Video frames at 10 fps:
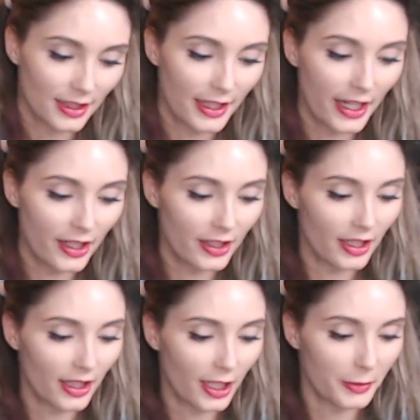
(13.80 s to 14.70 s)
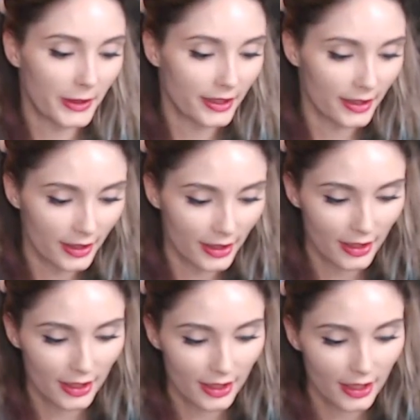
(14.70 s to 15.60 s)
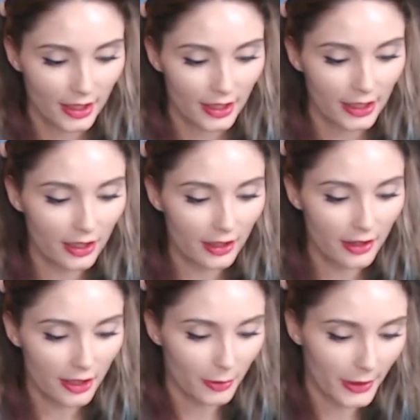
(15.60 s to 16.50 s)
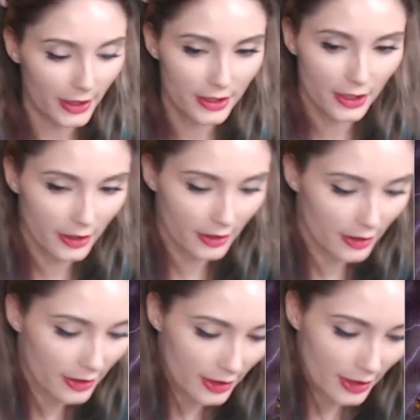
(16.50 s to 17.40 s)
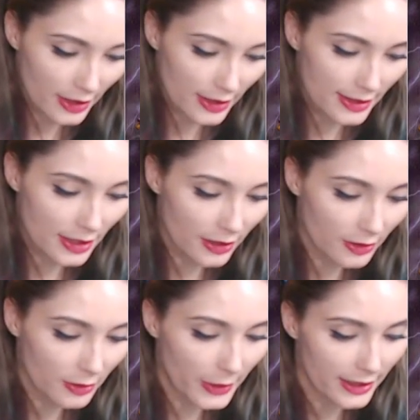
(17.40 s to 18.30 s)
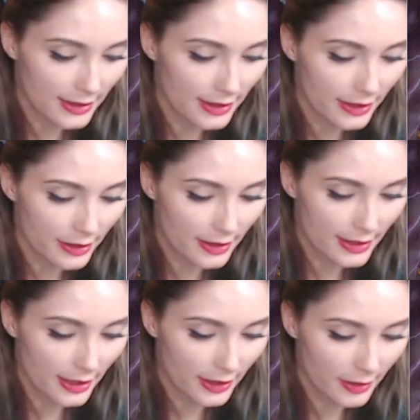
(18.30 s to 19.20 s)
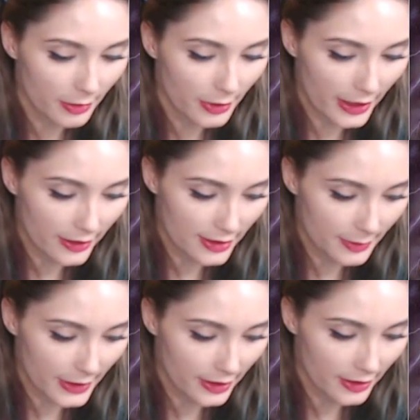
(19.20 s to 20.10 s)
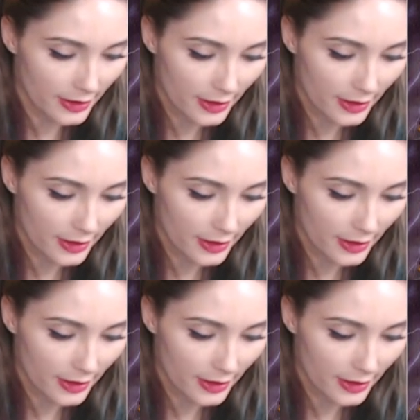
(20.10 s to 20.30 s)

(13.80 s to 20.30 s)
They are not coming. Young Tharbek turned, startled by his leader's sudden pronouncement.